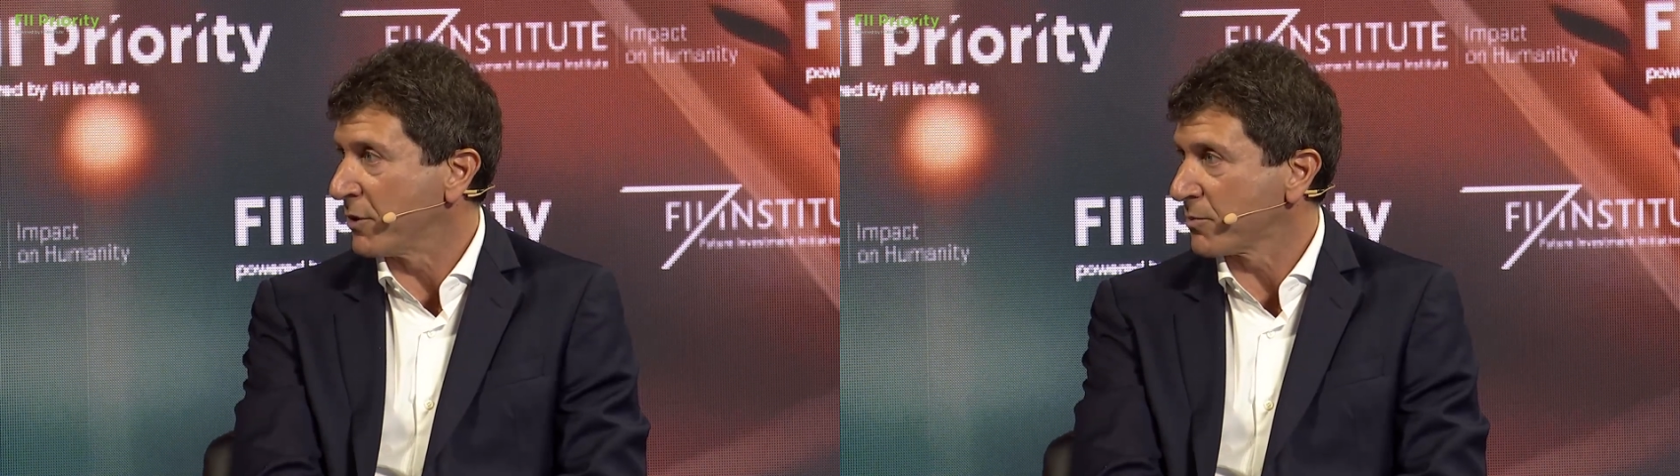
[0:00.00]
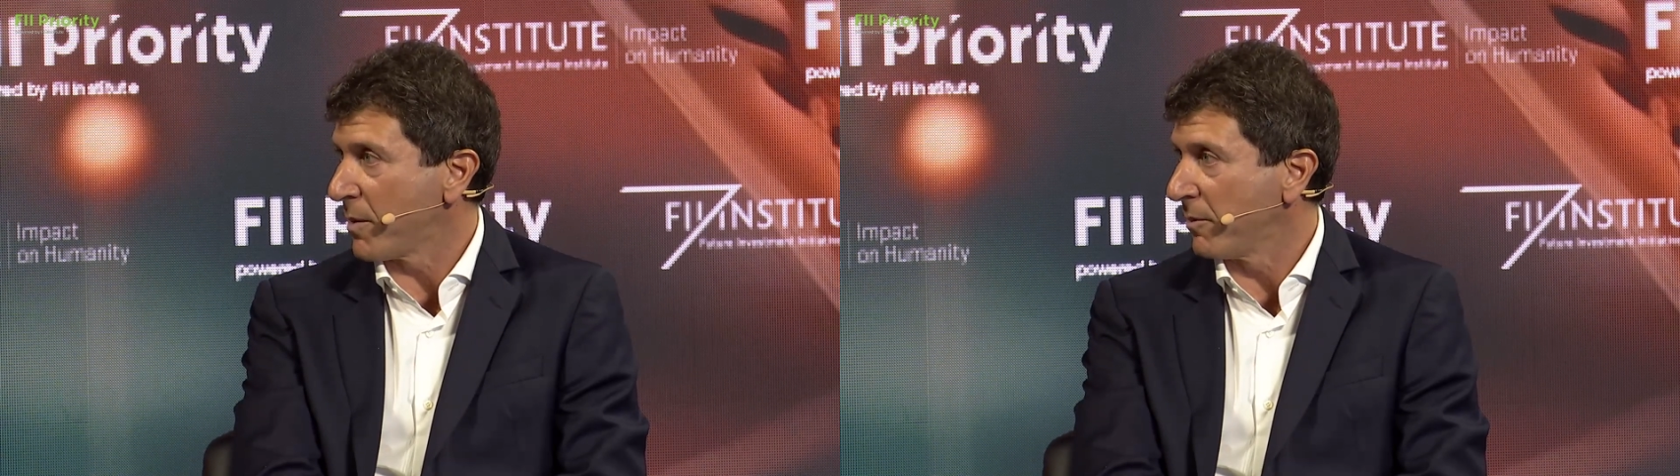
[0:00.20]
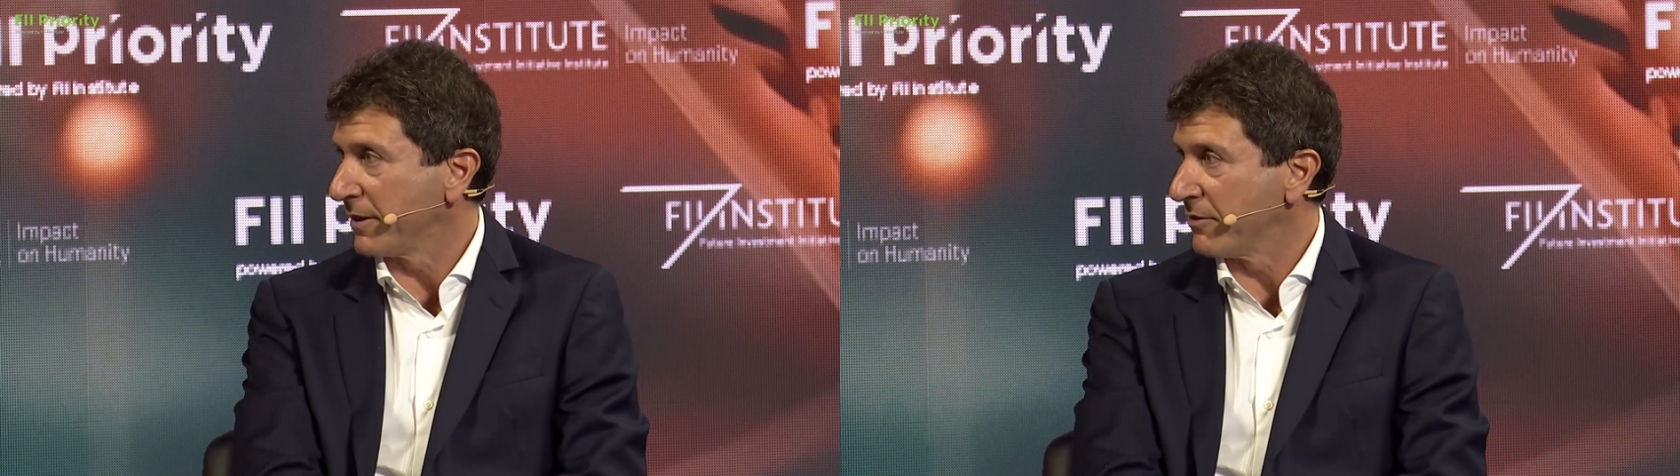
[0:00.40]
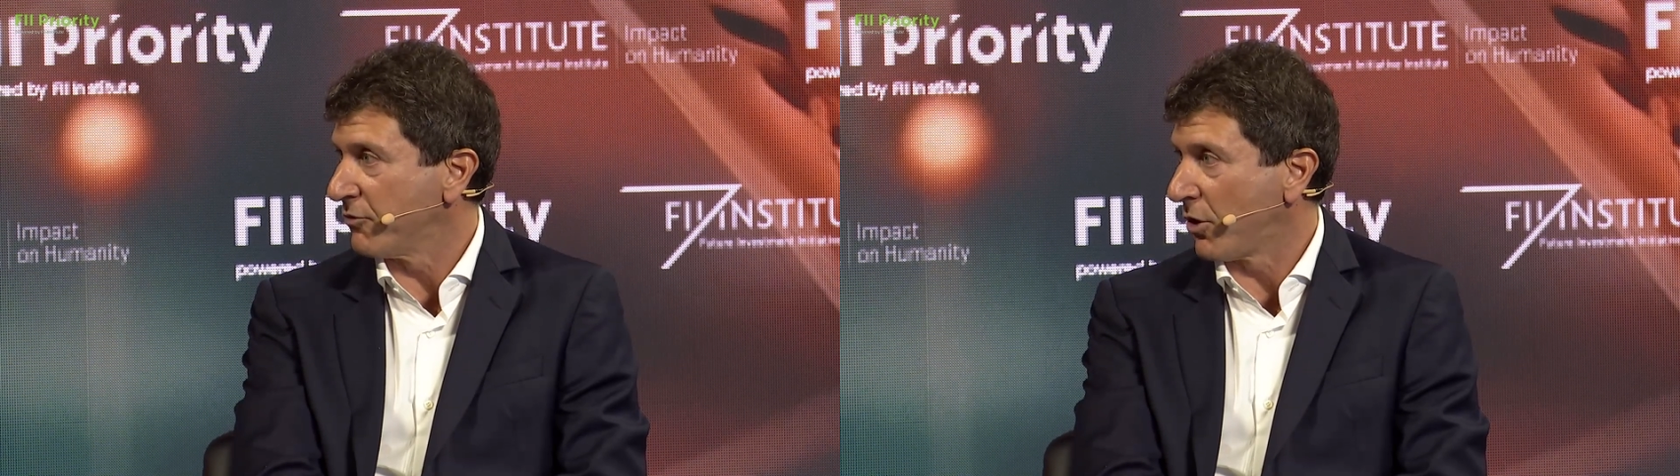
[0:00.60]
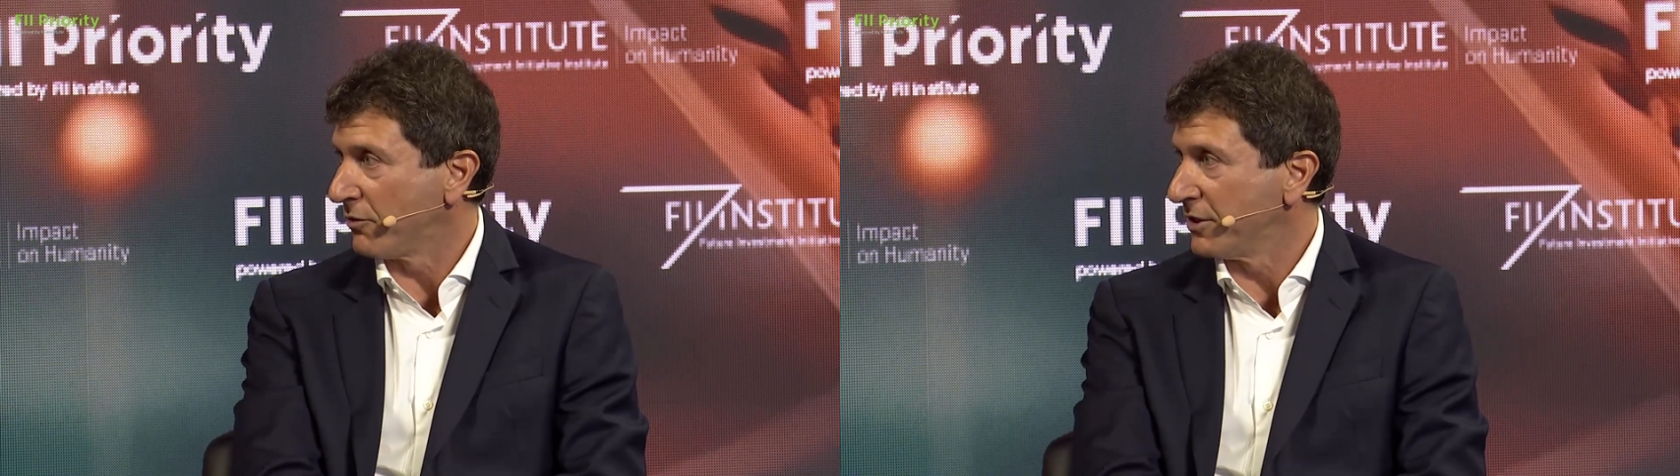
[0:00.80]
I was probably
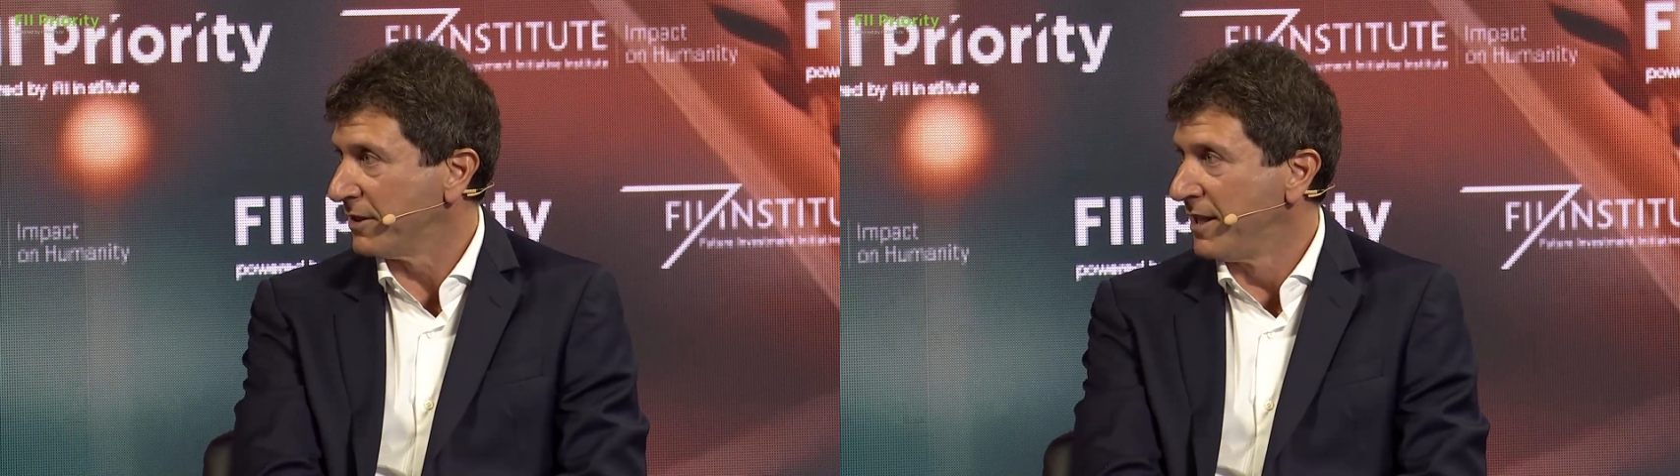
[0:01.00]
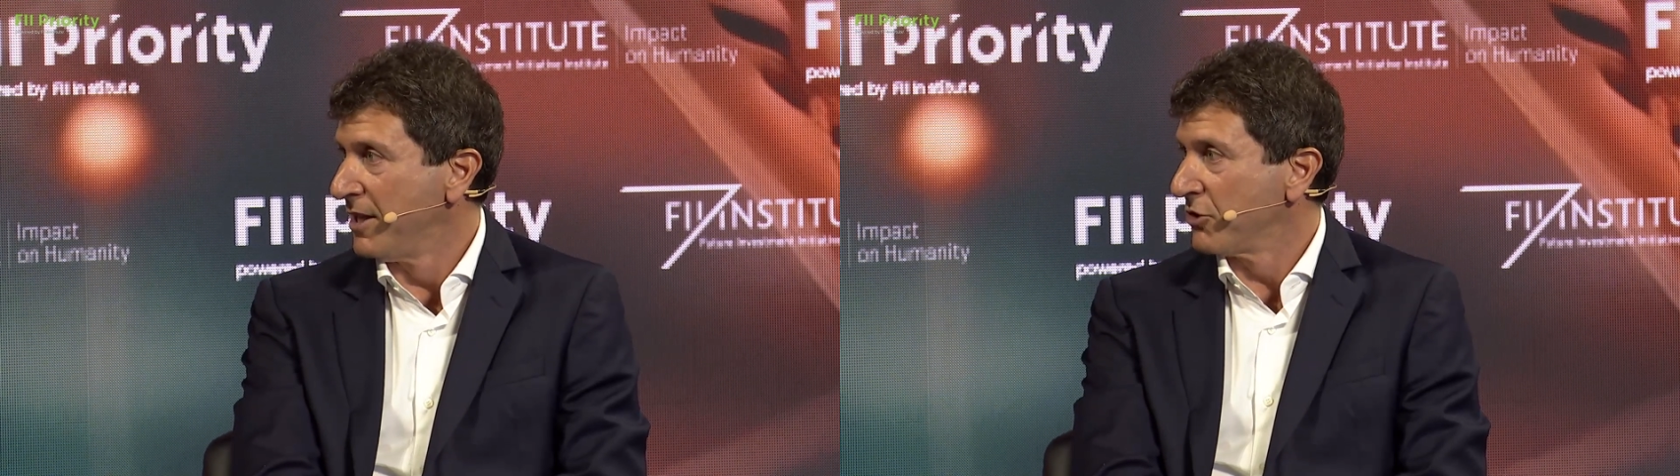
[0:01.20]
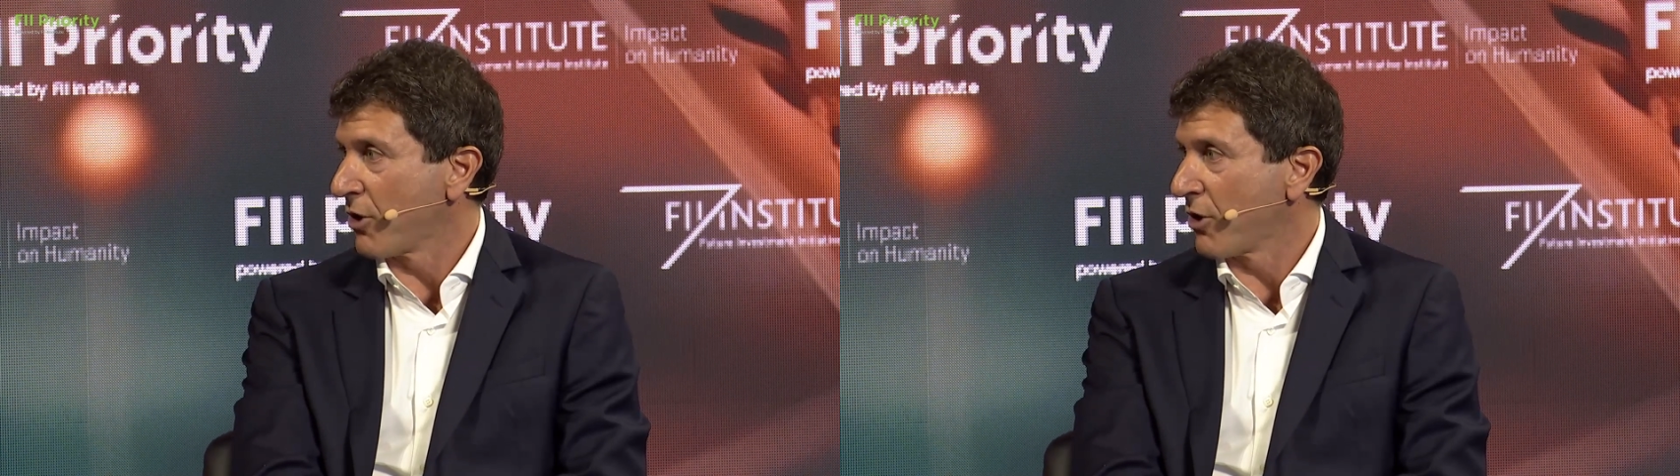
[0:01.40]
involved in